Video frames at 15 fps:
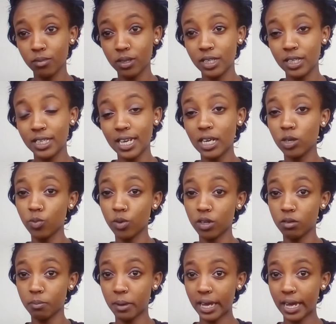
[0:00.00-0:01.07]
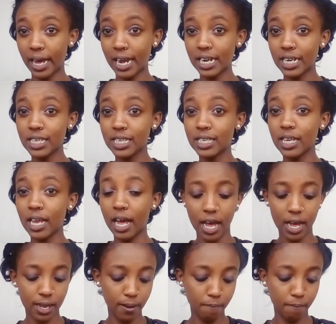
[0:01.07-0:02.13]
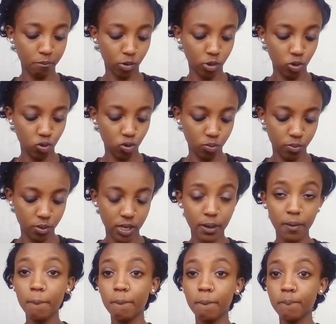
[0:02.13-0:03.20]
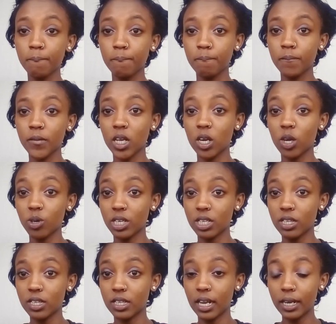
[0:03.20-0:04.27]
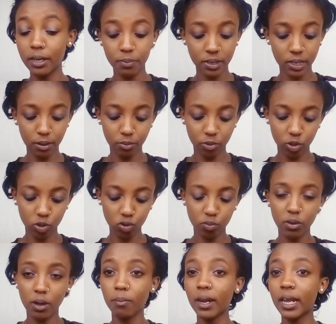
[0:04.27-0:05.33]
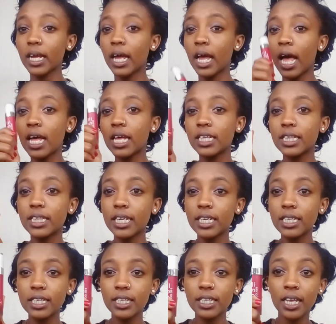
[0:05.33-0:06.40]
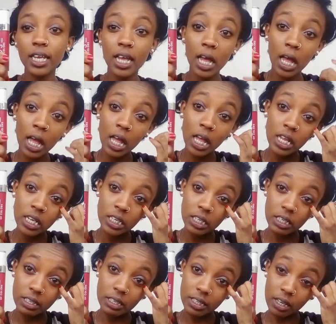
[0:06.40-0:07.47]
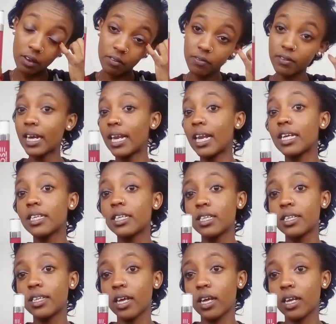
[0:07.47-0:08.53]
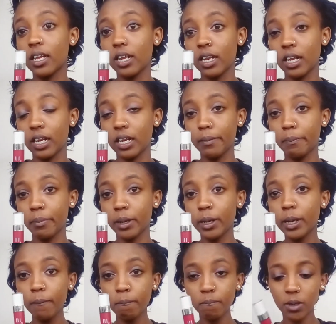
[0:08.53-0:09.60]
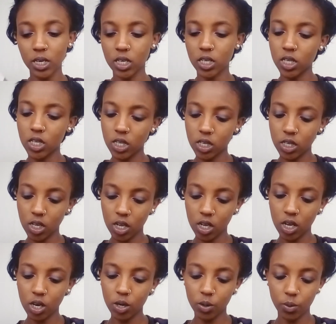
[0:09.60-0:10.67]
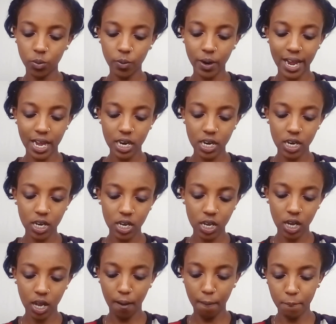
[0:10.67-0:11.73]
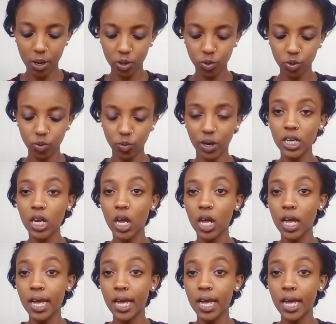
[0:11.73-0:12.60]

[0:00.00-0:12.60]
I'm done with my eyes. I am going to be, now it's the lips. I'm going to be applying this of colors lippy. It's red, maroon one.